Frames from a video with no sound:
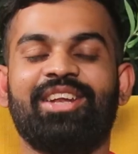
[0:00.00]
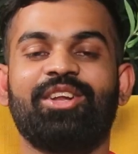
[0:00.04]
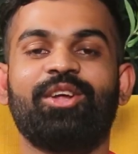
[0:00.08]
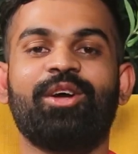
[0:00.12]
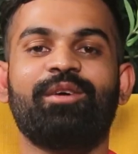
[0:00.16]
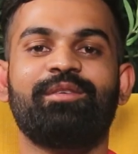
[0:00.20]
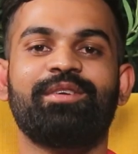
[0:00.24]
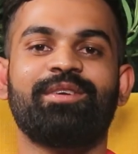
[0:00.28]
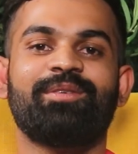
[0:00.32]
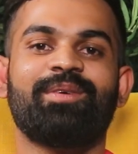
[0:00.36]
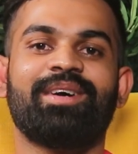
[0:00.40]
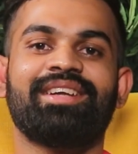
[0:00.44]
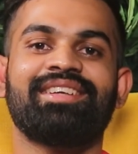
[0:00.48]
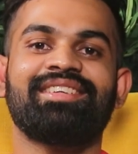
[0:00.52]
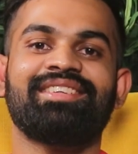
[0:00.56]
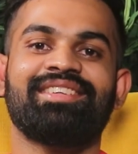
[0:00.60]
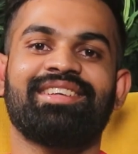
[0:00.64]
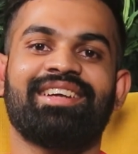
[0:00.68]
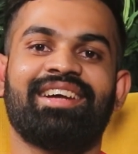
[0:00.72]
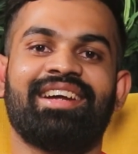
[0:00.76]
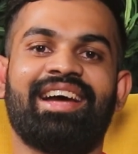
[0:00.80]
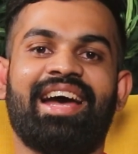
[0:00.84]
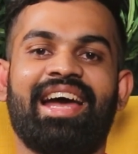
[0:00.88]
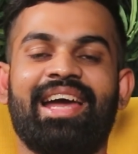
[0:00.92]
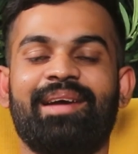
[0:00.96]
Hello everyone,
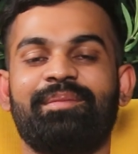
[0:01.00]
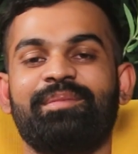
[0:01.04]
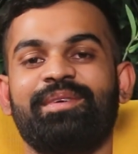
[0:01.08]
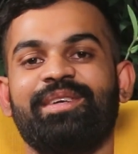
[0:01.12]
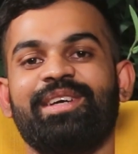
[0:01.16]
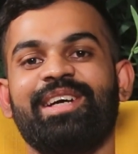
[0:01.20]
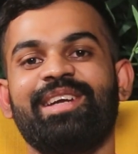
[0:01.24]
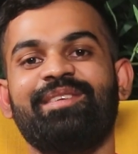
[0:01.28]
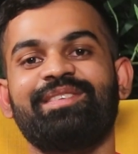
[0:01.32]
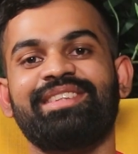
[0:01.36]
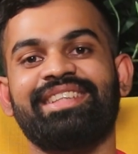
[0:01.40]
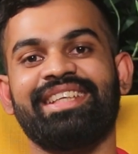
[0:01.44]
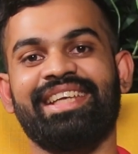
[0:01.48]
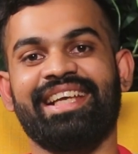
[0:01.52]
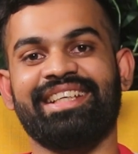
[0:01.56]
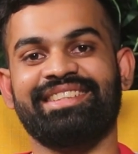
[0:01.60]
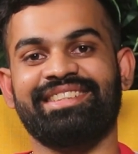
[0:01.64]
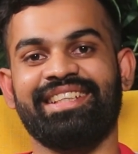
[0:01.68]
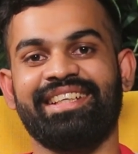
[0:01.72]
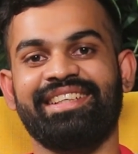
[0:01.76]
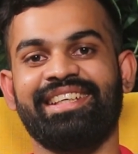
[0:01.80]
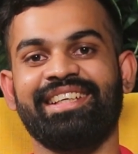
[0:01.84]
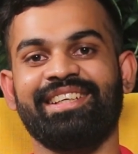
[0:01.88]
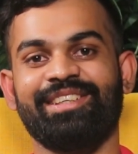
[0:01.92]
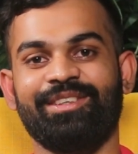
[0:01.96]
I am here with an
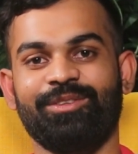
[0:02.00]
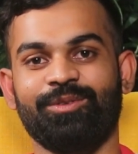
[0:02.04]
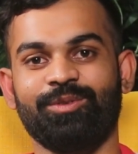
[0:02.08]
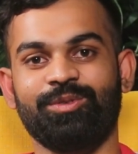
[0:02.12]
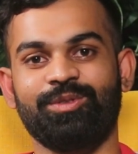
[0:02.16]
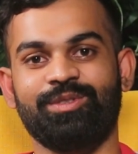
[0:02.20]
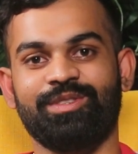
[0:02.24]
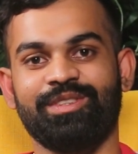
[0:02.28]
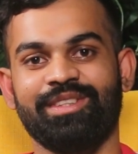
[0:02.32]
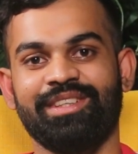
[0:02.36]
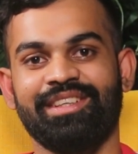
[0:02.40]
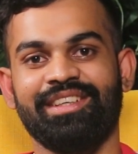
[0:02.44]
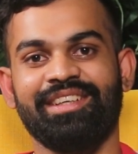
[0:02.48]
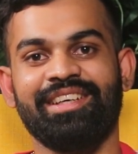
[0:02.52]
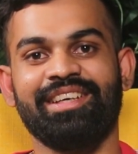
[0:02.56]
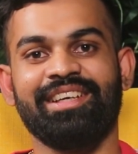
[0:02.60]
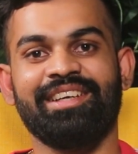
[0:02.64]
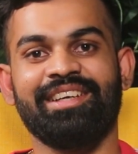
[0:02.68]
exciting news.